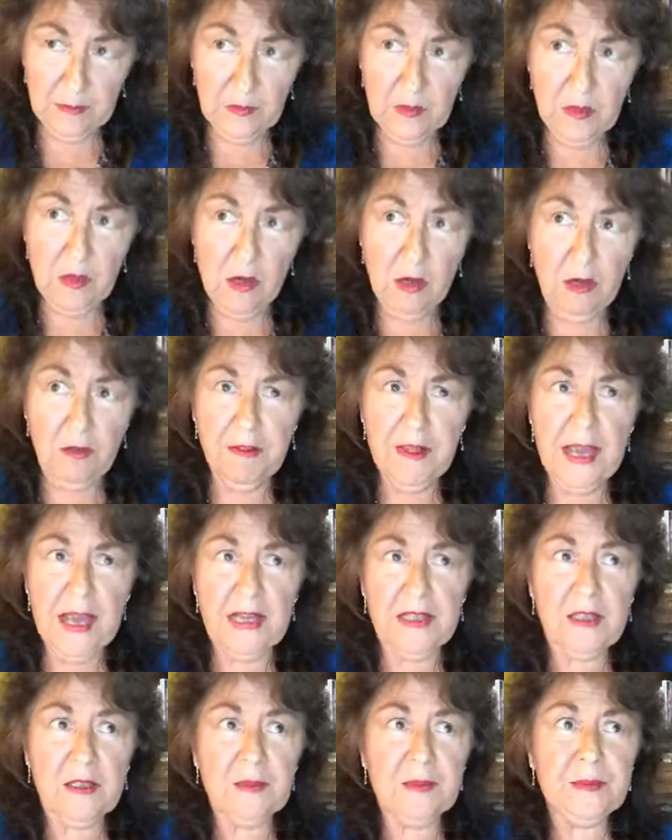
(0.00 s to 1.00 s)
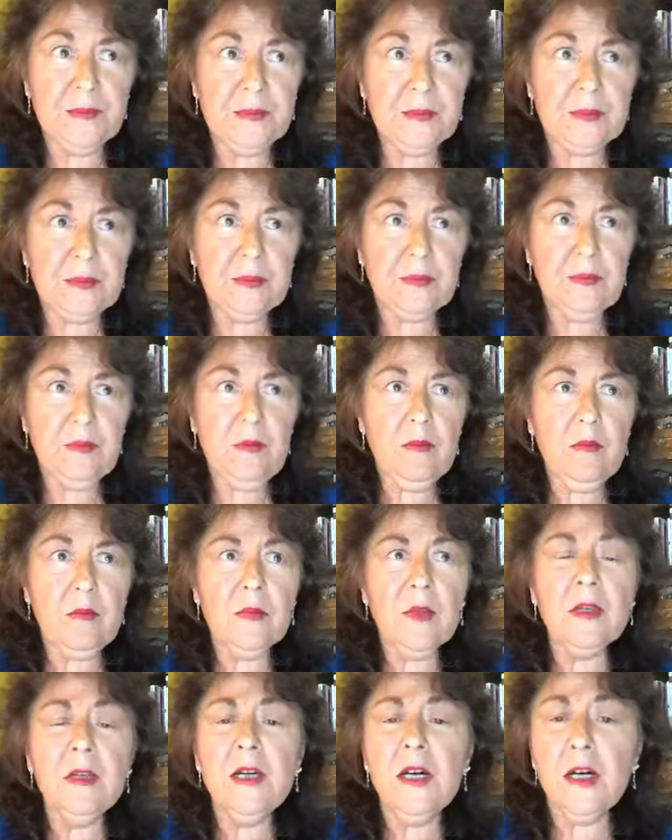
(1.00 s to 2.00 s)
call that
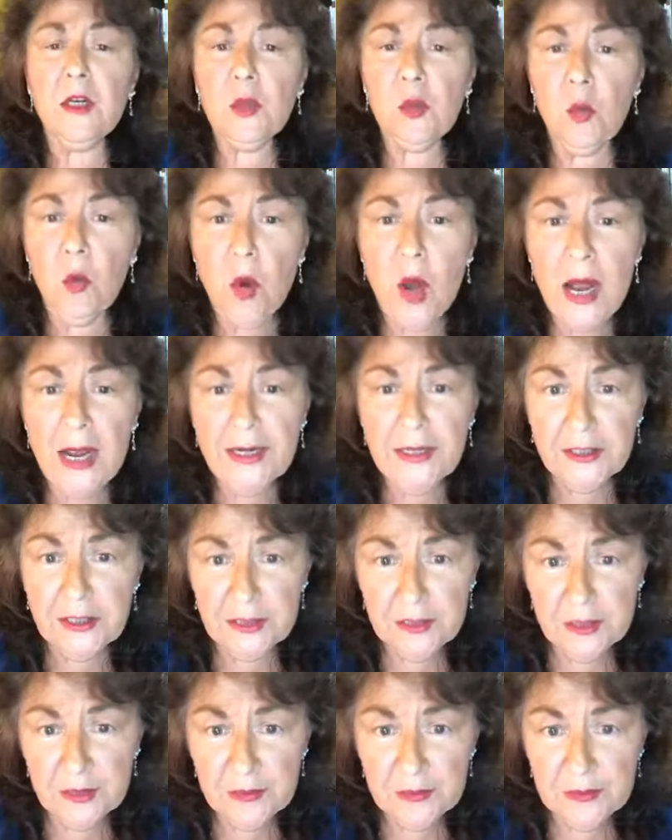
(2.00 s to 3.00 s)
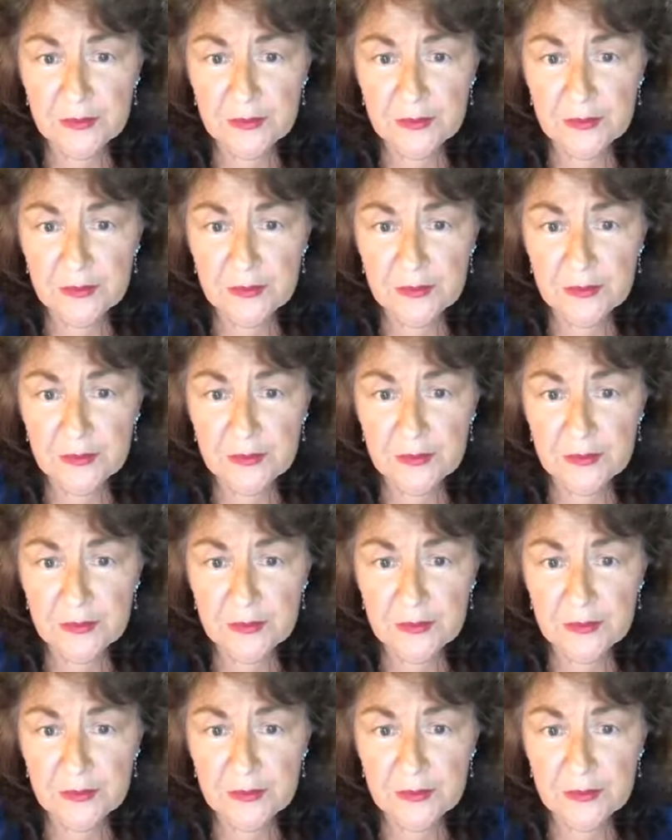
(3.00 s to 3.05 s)
acquired